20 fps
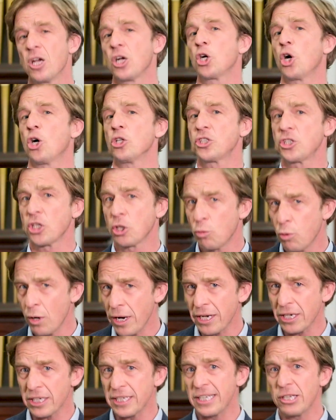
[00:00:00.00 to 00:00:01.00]

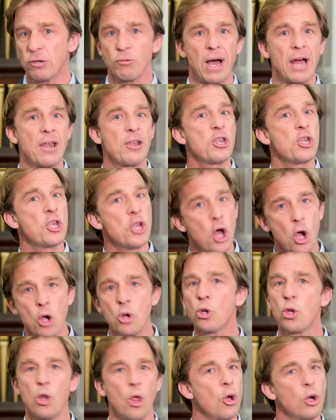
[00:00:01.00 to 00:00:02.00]
"Consequently, you are
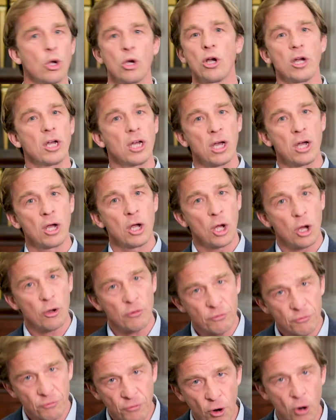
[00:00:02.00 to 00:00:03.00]
no longer
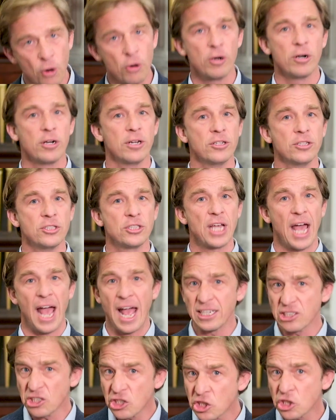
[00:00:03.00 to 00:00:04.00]
foreigners
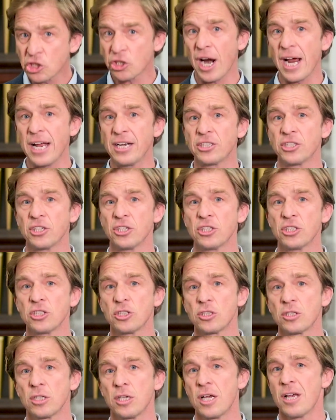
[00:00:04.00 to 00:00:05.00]
and
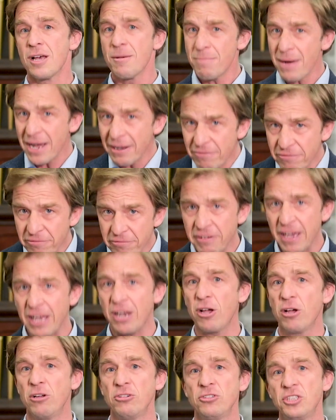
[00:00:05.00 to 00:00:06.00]
strangers, but
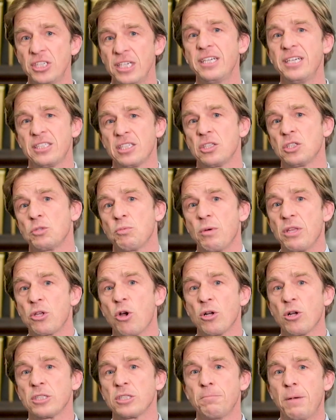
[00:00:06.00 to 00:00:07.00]
fellow citizens with
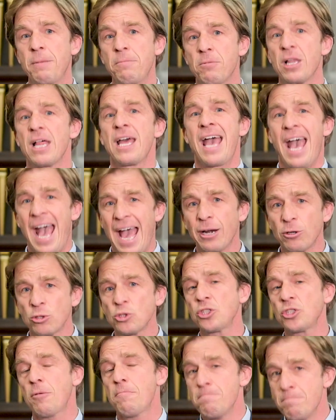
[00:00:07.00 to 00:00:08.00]
God's people and
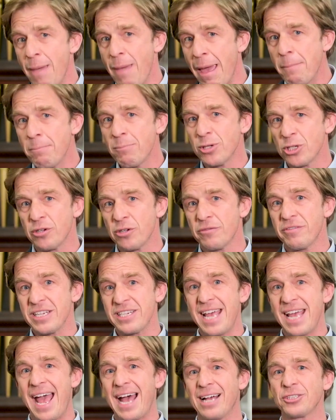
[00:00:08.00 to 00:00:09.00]
also members of
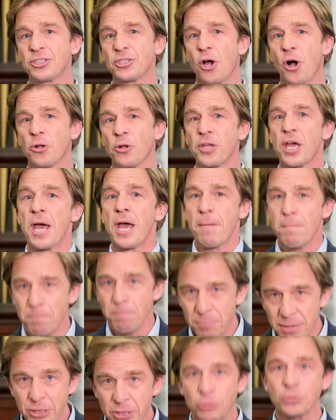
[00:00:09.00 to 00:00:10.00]
his household,
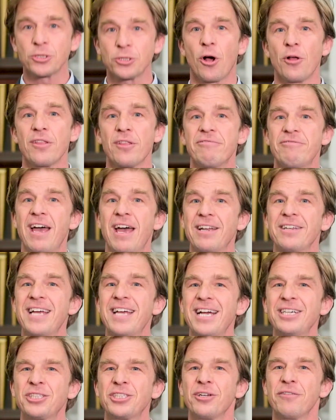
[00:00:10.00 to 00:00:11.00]
built on the
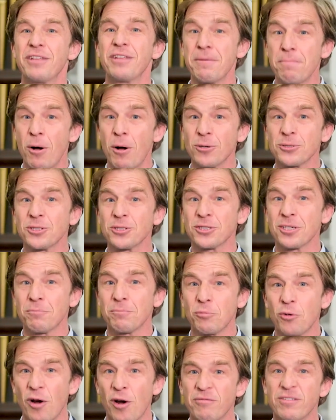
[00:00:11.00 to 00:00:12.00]
foundation of the apostles
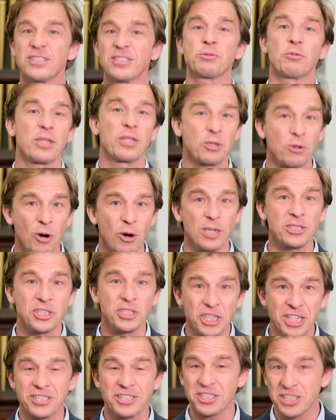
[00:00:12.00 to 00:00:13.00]
and prophets, with
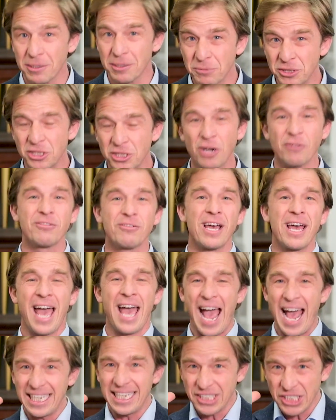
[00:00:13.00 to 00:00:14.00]
Christ Jesus himself
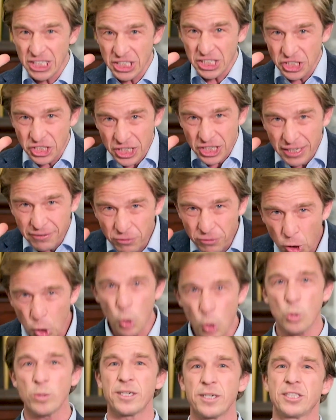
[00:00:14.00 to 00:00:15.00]
as the chief
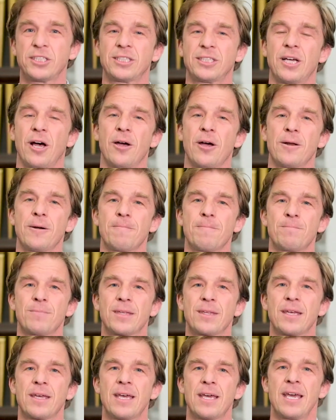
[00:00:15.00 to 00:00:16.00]
cornerstone.
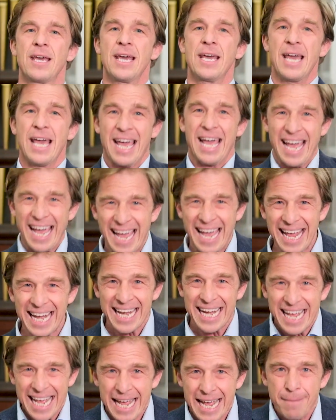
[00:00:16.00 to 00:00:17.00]

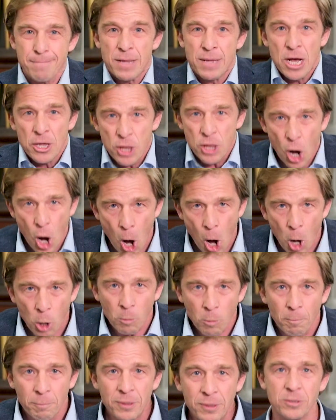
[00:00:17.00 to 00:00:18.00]
In him, the
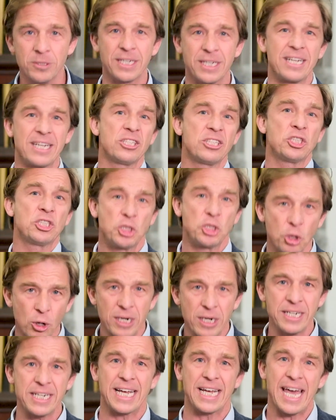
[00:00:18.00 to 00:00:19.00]
whole building is
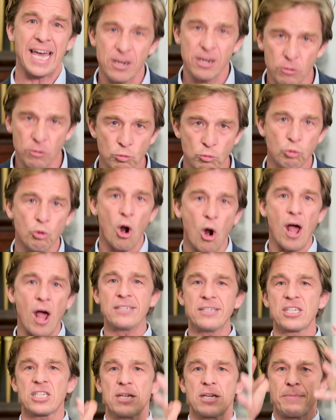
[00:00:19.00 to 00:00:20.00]
joined together and
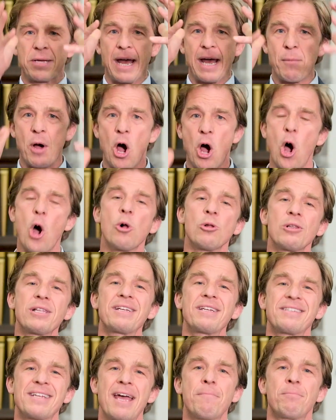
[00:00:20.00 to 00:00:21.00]
rises to become a
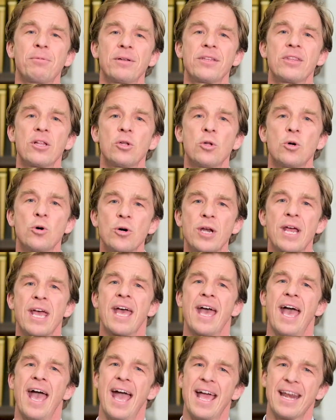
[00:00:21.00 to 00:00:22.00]
holy temple in the Lord.
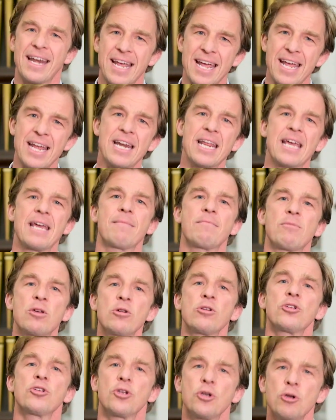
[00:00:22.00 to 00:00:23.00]
And in him,
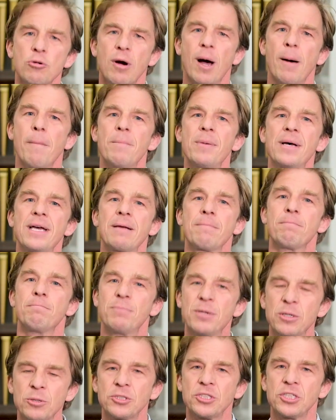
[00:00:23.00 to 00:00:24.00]
you too are being
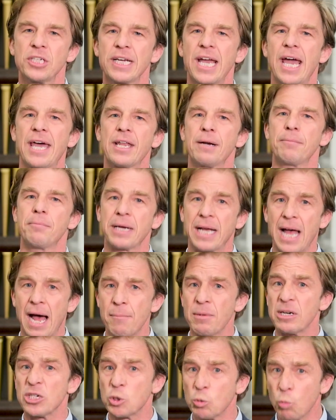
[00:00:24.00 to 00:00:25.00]
built together to
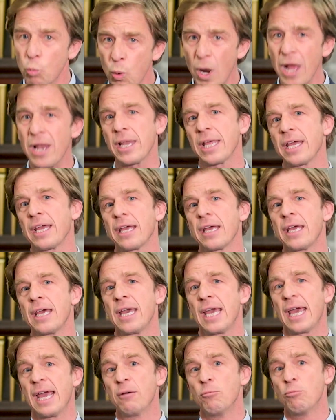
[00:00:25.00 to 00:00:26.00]
become a dwelling
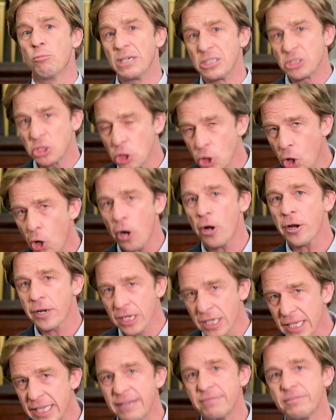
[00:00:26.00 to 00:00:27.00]
in which
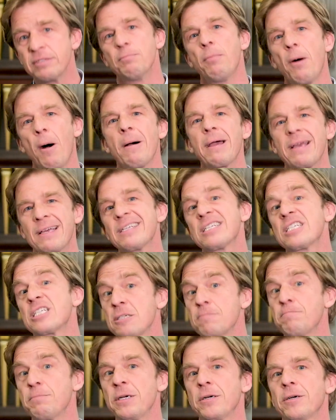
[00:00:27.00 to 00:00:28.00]
God lives by his
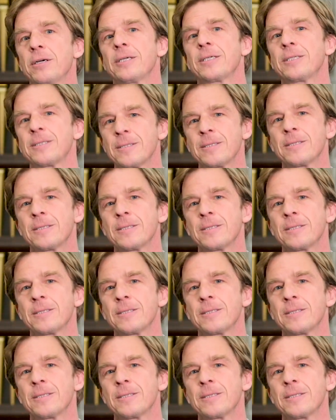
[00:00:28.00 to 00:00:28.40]
Spirit."